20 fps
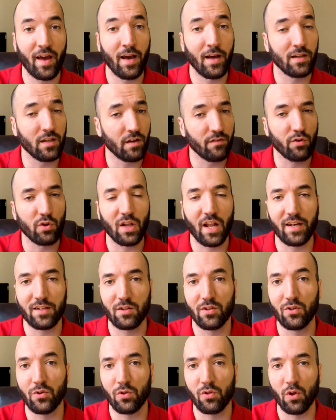and if you'd like
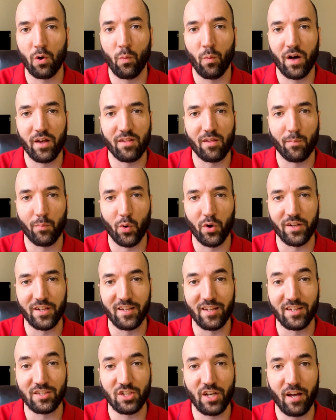to do so while
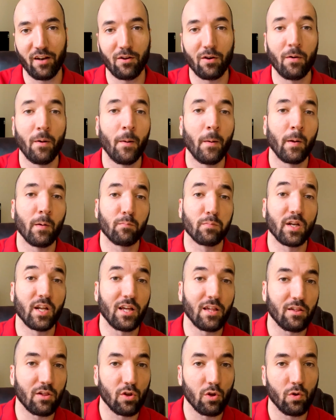supporting the channel,
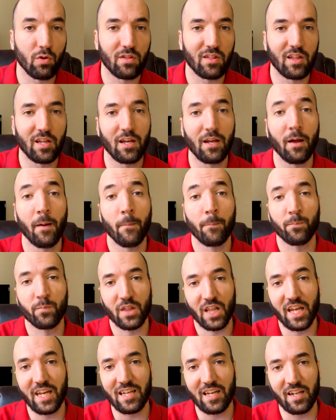please use the
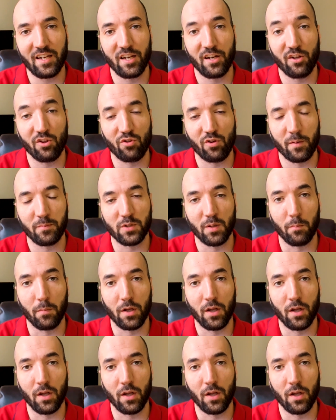link in the description